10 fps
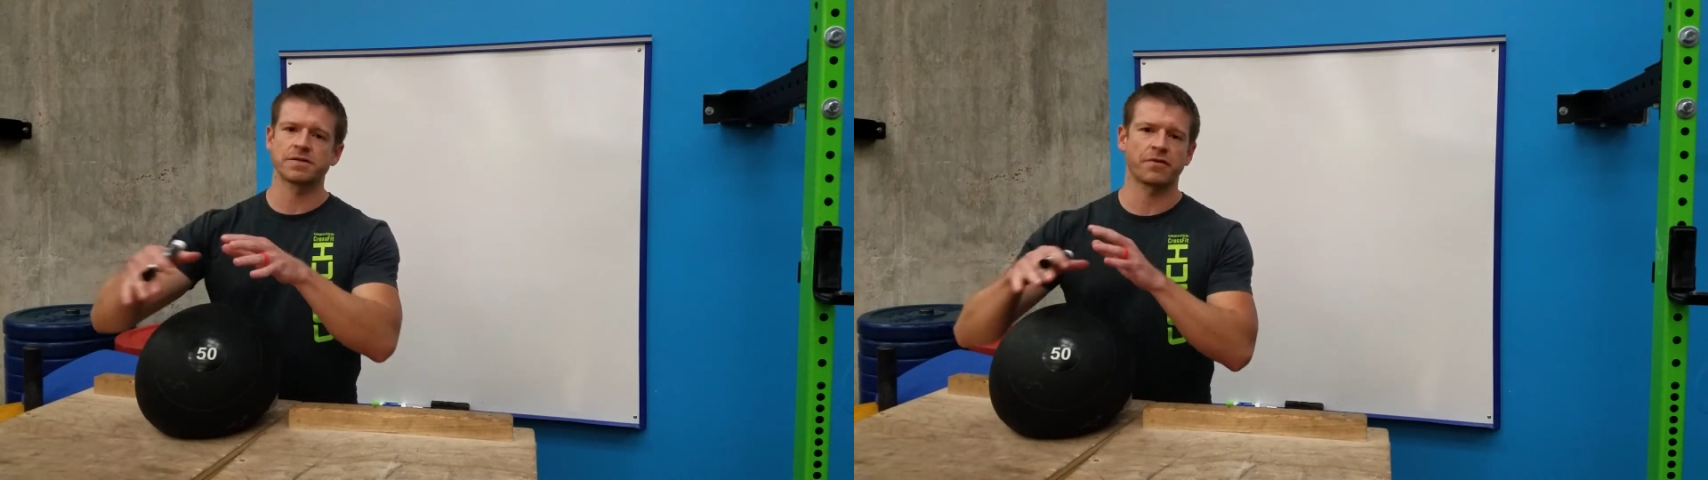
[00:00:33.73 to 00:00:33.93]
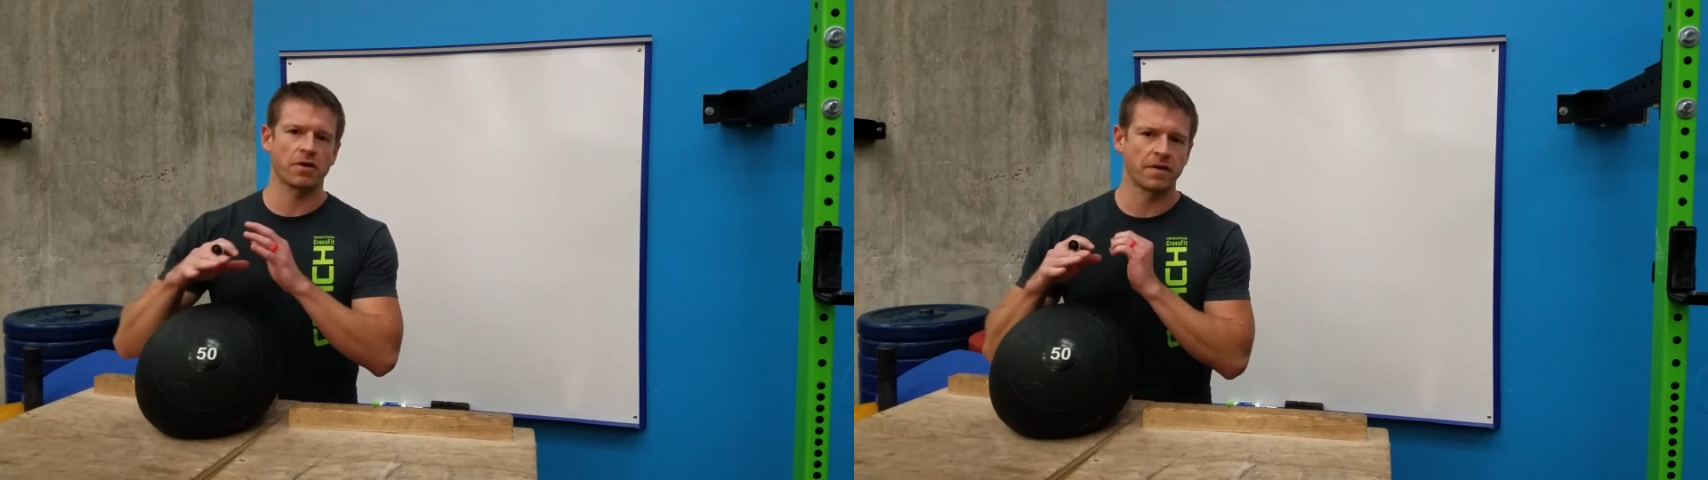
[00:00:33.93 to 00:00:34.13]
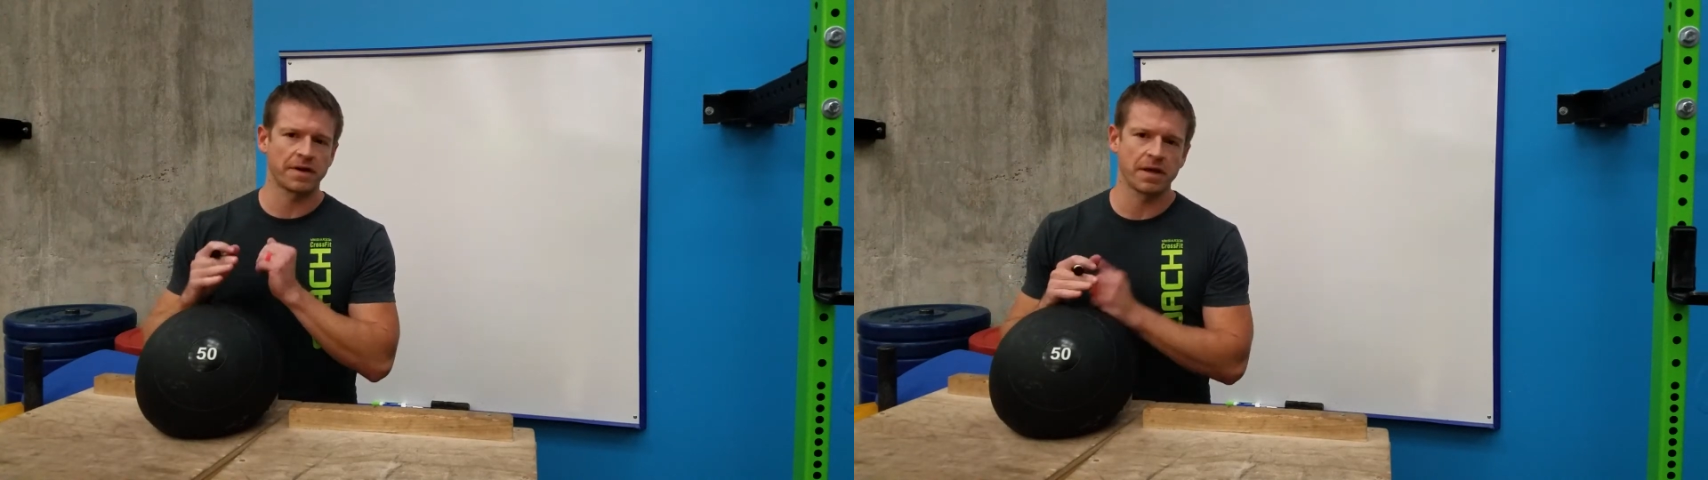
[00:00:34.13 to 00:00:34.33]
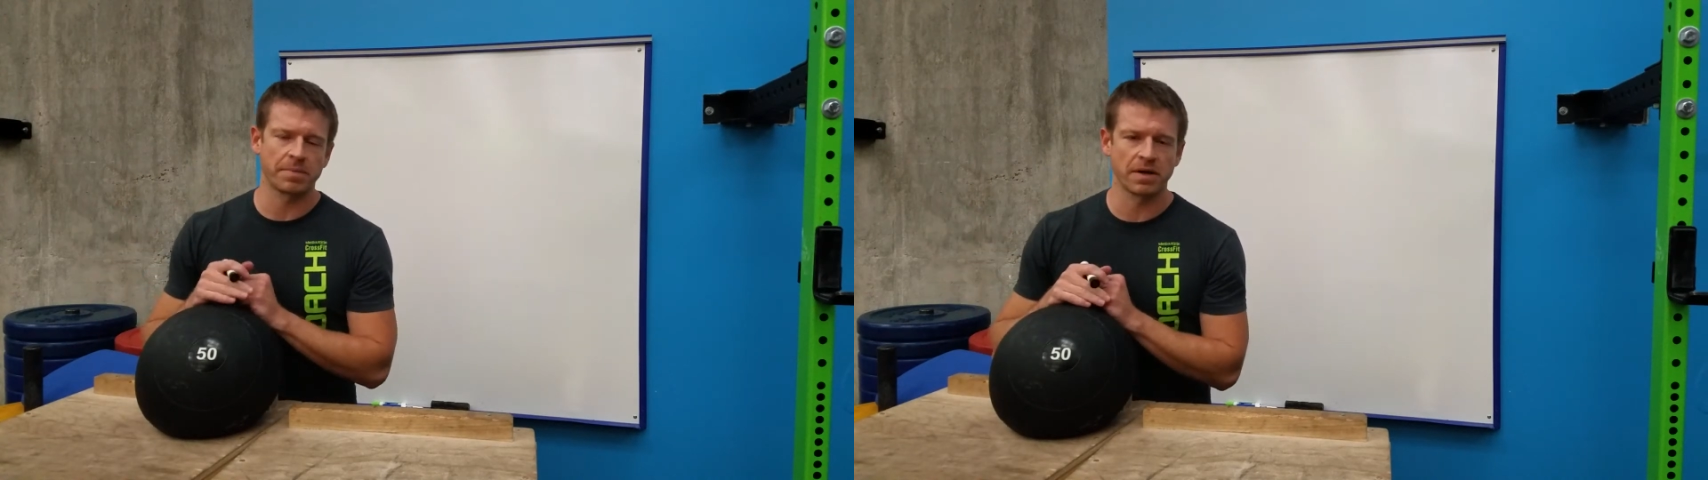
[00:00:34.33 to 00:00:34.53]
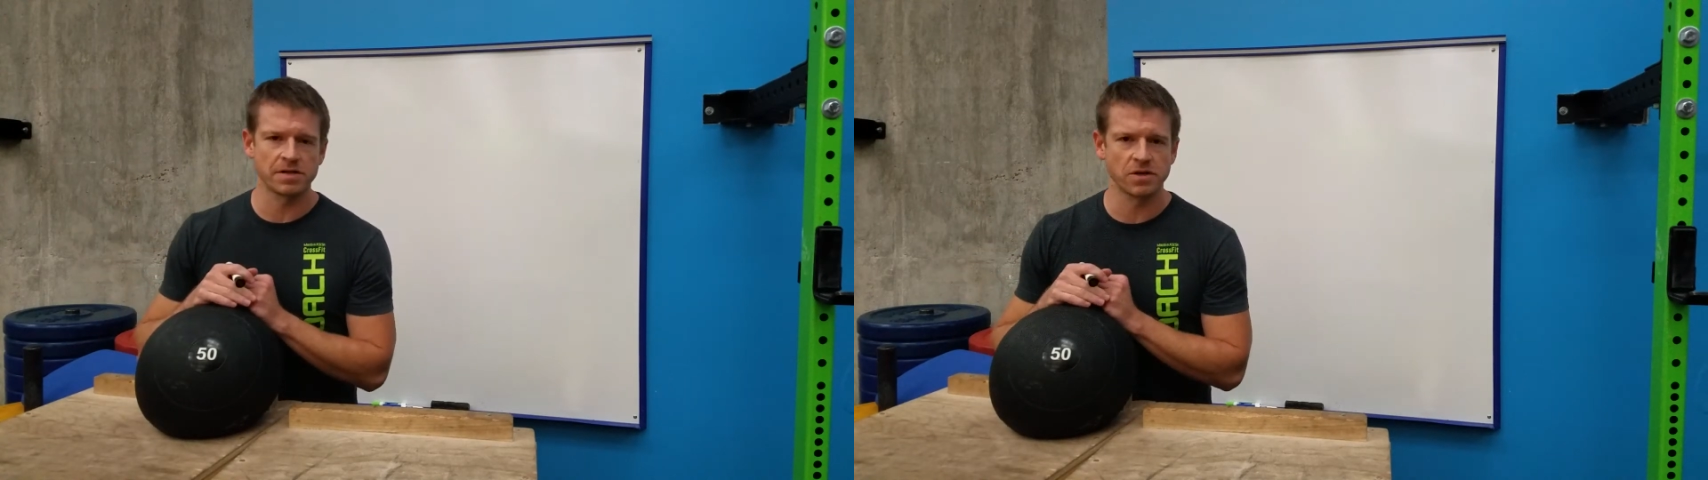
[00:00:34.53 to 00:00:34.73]
as far in the deep
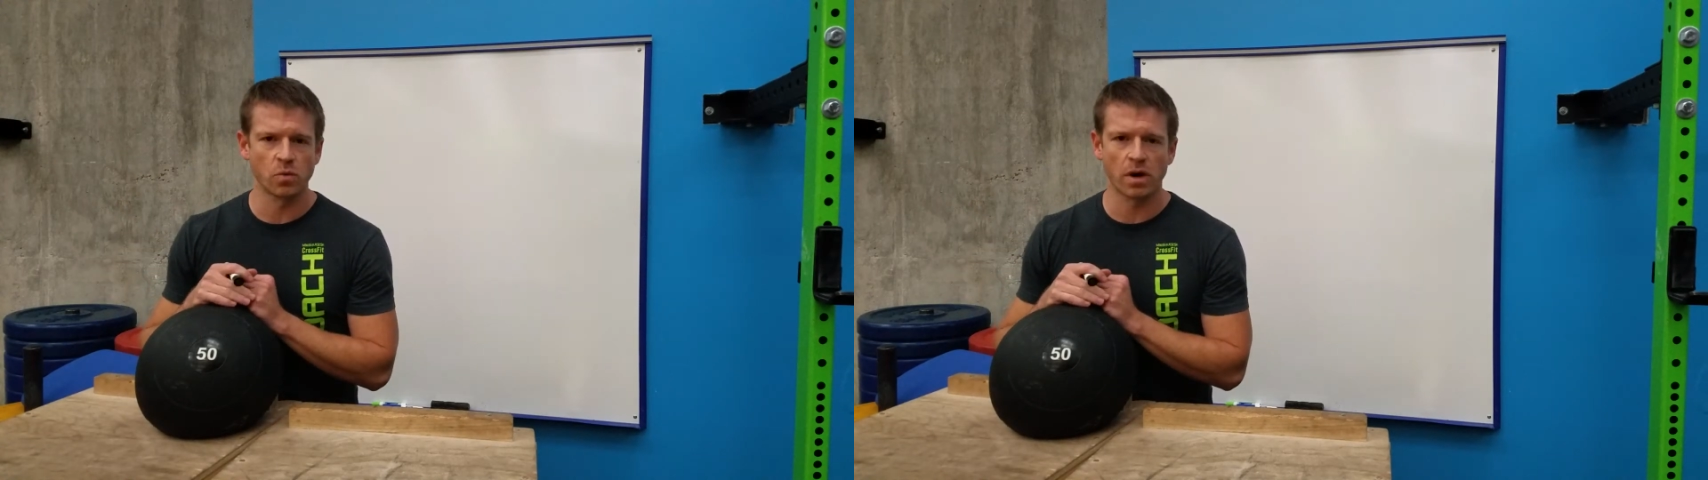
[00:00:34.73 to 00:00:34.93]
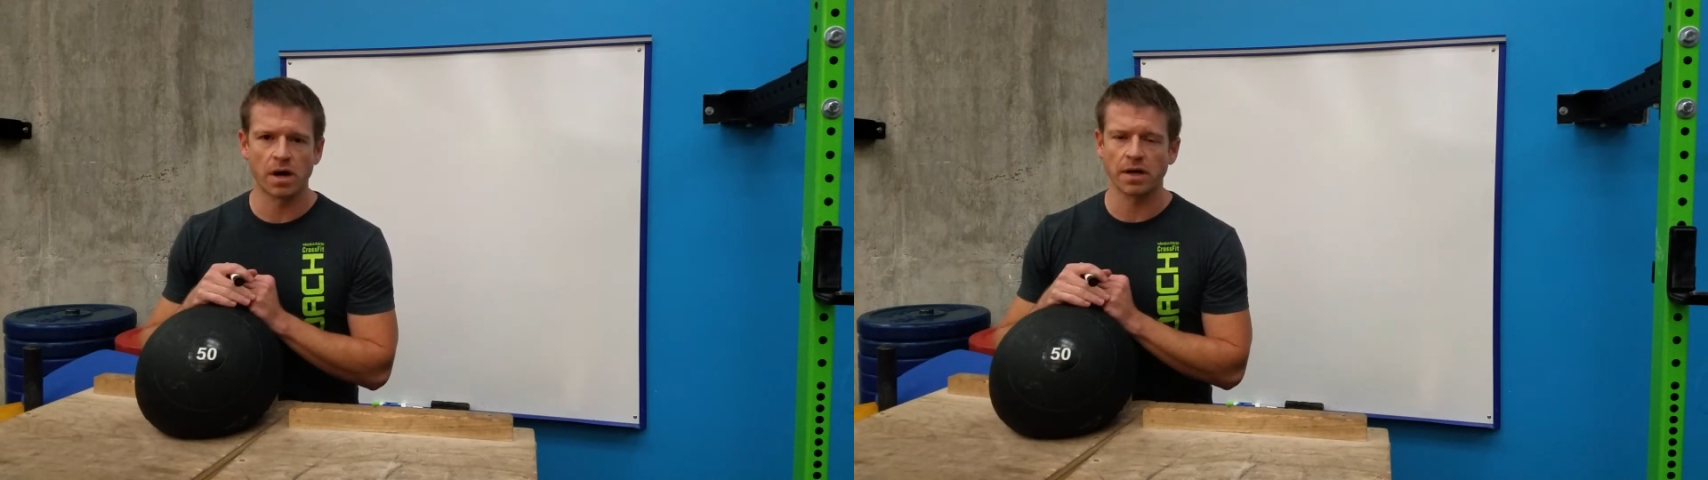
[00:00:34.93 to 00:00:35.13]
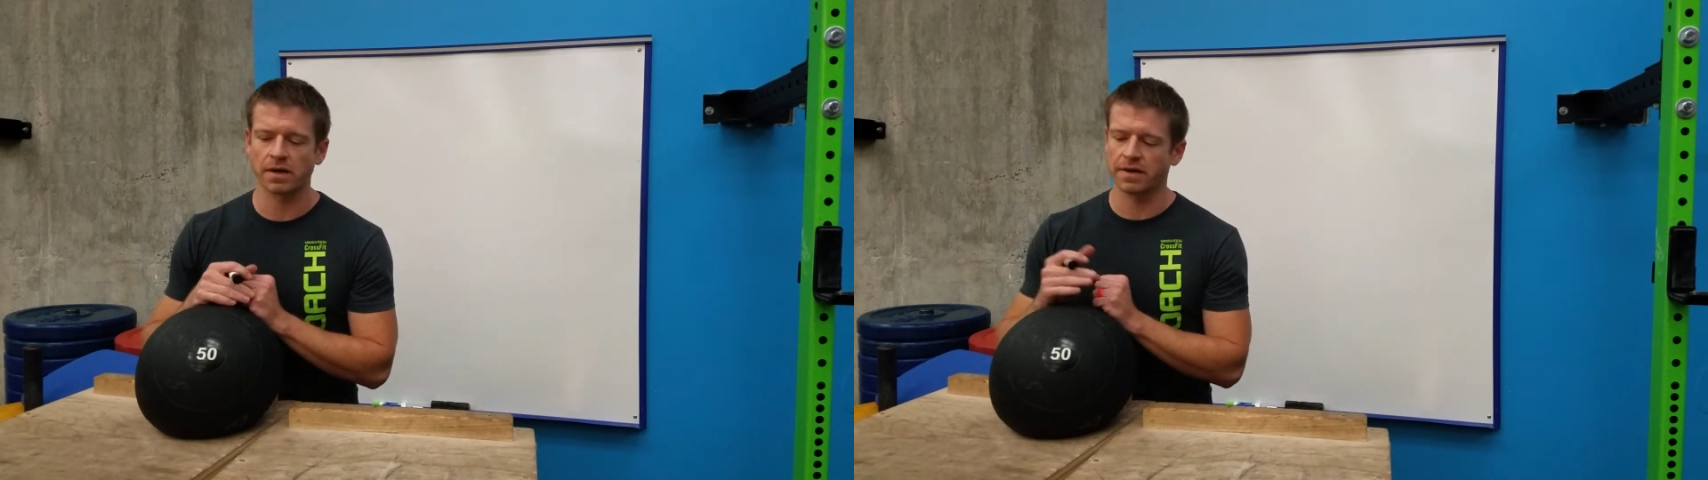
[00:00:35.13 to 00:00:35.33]
end as you want.